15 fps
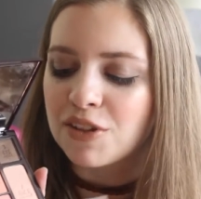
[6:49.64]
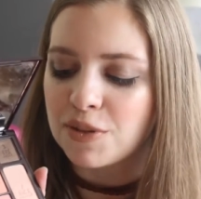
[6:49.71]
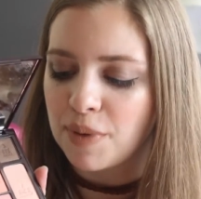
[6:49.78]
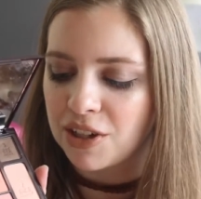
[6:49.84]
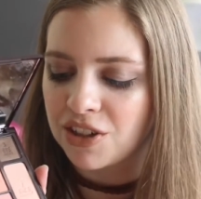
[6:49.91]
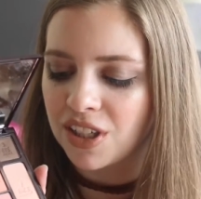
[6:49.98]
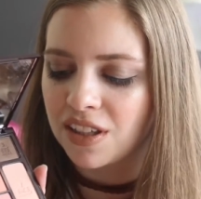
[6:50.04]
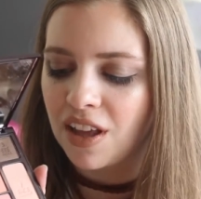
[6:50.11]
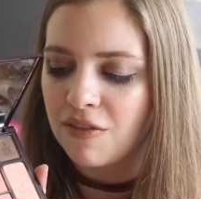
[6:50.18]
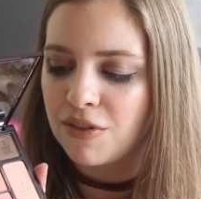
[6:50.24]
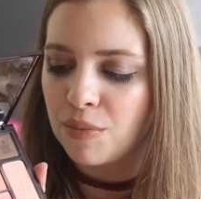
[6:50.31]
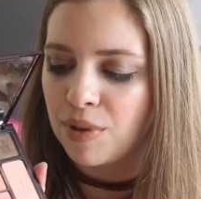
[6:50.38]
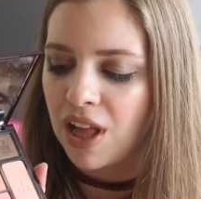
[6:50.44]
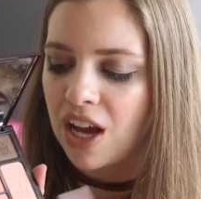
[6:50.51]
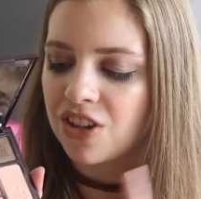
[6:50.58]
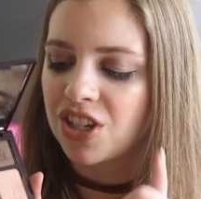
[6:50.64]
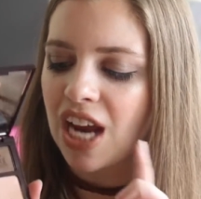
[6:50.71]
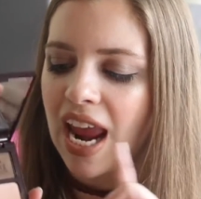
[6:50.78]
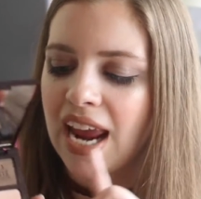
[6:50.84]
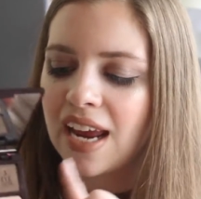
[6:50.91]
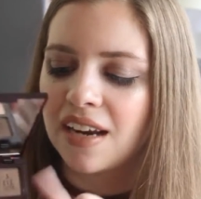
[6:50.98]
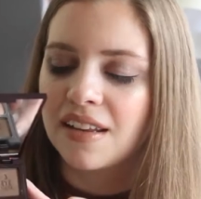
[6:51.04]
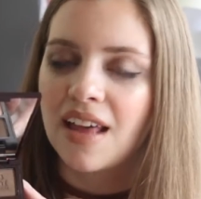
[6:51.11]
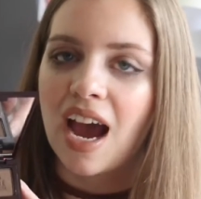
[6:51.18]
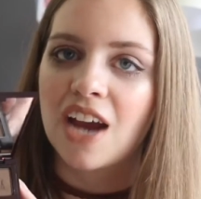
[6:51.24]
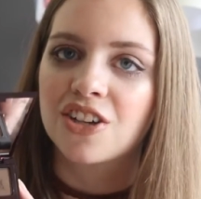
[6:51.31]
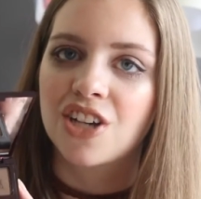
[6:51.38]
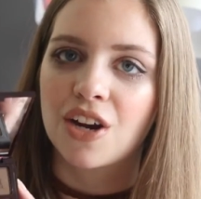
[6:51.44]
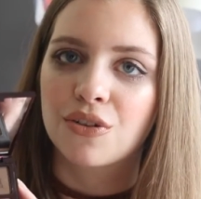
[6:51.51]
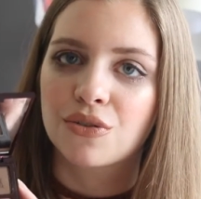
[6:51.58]
I've especially loved the blush and the
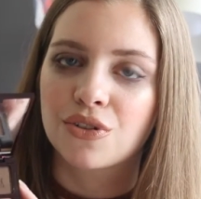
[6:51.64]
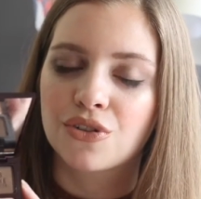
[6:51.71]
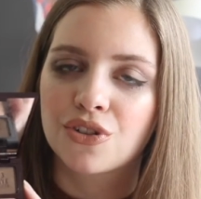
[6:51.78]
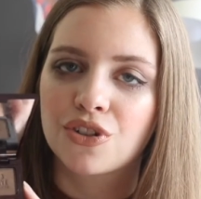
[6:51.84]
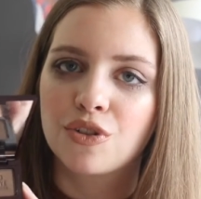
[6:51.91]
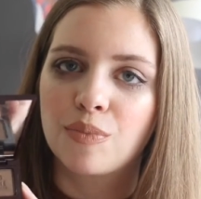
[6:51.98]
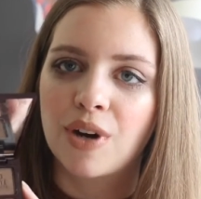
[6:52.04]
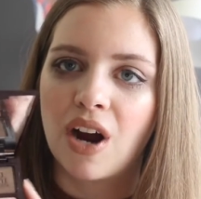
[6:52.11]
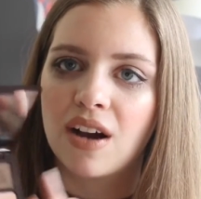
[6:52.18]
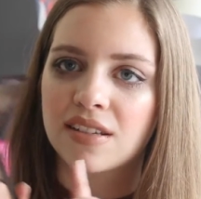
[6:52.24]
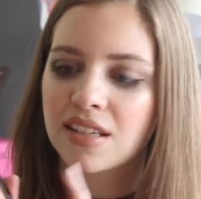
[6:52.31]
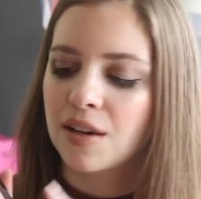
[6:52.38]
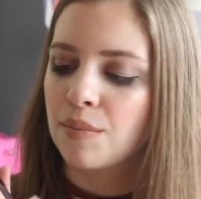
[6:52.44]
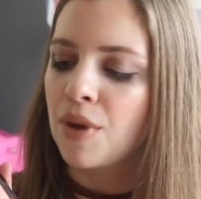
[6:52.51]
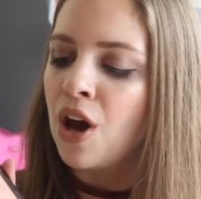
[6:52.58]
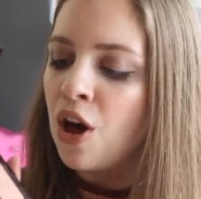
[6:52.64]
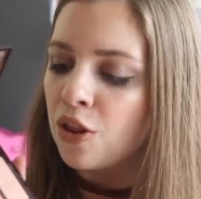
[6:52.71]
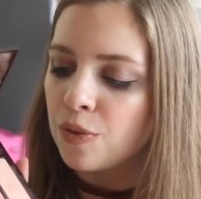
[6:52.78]
eyeshadows are super awesome.